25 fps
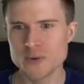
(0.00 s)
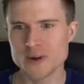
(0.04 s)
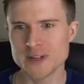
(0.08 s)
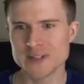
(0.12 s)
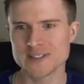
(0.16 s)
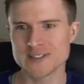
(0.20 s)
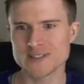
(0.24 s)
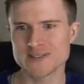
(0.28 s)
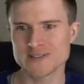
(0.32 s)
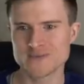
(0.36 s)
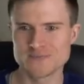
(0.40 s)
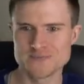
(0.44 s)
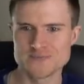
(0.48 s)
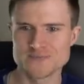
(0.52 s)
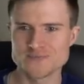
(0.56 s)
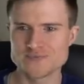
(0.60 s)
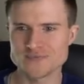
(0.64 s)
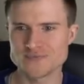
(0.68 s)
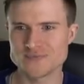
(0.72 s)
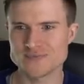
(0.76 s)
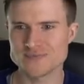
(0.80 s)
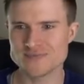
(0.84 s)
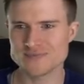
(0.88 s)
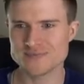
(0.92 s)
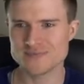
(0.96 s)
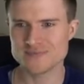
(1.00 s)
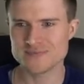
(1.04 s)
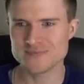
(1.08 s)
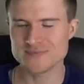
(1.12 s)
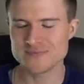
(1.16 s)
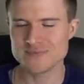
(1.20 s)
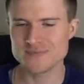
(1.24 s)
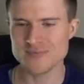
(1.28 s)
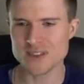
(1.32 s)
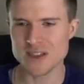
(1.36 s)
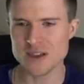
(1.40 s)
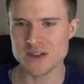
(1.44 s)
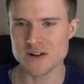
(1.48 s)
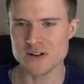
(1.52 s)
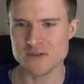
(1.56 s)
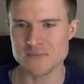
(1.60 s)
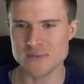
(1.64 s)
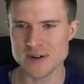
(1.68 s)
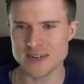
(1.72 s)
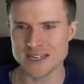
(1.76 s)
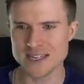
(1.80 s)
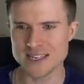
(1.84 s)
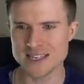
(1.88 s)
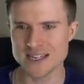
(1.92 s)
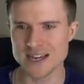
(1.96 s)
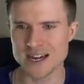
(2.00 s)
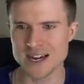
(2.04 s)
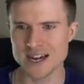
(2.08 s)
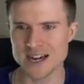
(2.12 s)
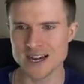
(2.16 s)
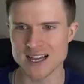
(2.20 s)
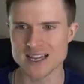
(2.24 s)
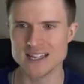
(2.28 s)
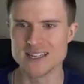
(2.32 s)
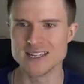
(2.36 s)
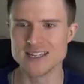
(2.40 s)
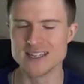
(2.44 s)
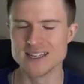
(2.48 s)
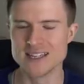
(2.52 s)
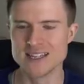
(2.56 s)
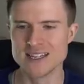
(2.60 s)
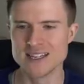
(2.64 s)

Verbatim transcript: and oh my god.